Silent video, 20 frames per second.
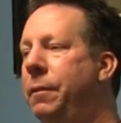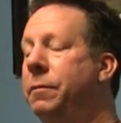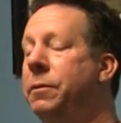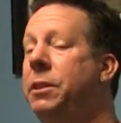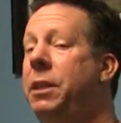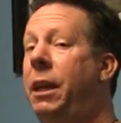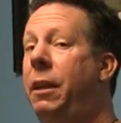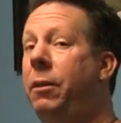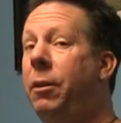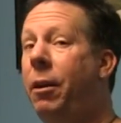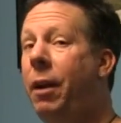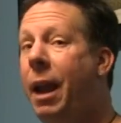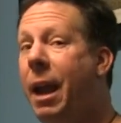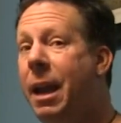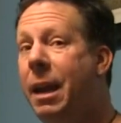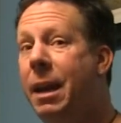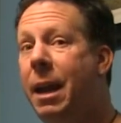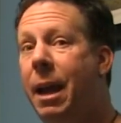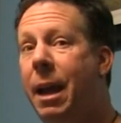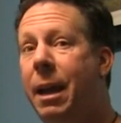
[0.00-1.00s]
seen their
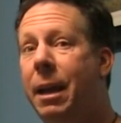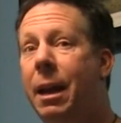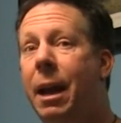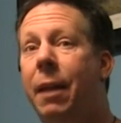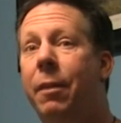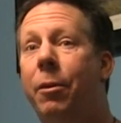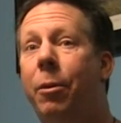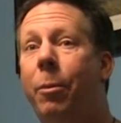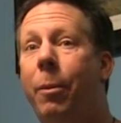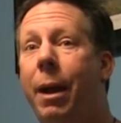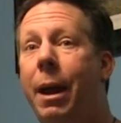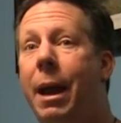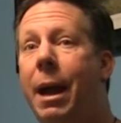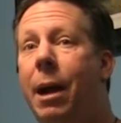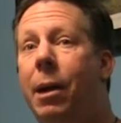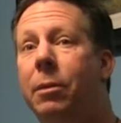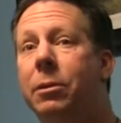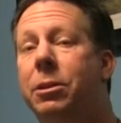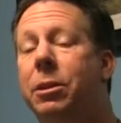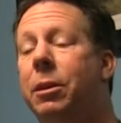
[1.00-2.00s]
heyday and on their way
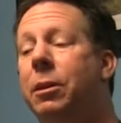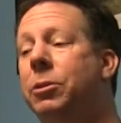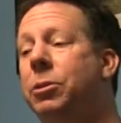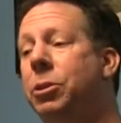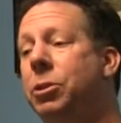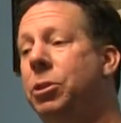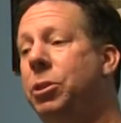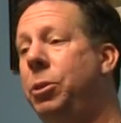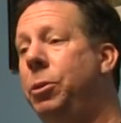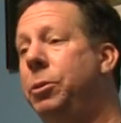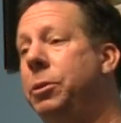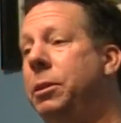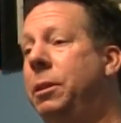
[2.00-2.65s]
out, so I'll just